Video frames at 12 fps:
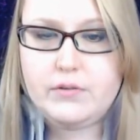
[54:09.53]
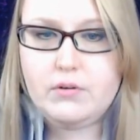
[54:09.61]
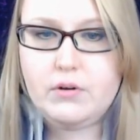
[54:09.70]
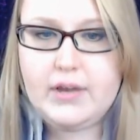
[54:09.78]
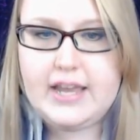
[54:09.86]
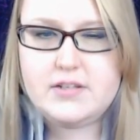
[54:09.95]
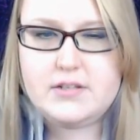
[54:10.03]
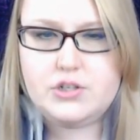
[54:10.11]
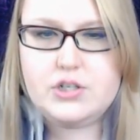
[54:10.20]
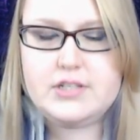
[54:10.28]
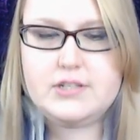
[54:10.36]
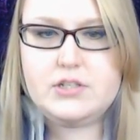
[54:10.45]
Okay, so
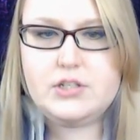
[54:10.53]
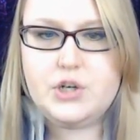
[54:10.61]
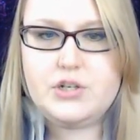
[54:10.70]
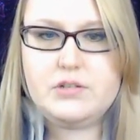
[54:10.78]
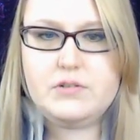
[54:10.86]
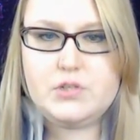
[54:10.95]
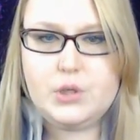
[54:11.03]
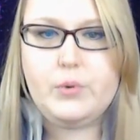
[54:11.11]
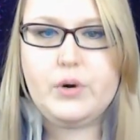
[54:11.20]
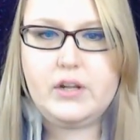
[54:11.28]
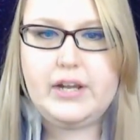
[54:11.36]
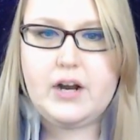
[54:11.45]
just so so we're
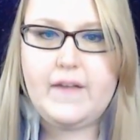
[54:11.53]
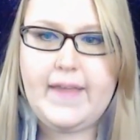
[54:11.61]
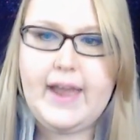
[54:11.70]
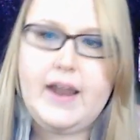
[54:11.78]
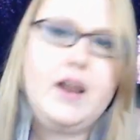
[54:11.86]
clear on that.